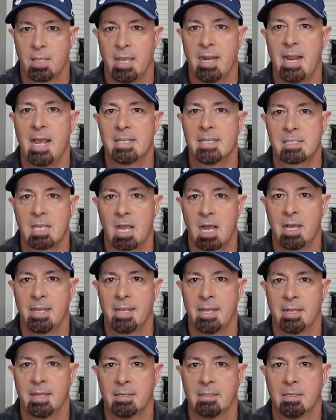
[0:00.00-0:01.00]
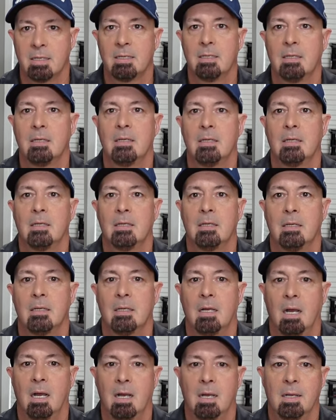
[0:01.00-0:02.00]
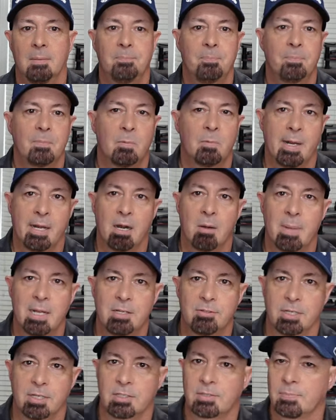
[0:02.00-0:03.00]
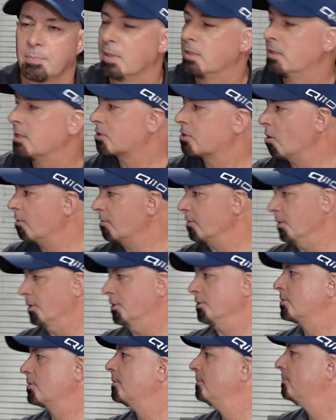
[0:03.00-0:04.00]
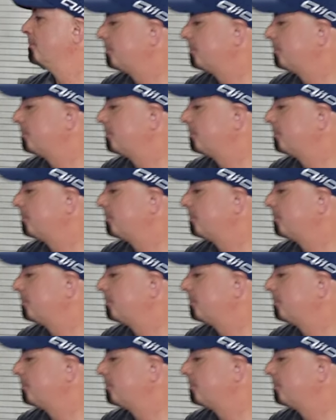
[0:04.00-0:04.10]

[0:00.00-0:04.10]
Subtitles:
It has high-end radar metrics. Let's go over those.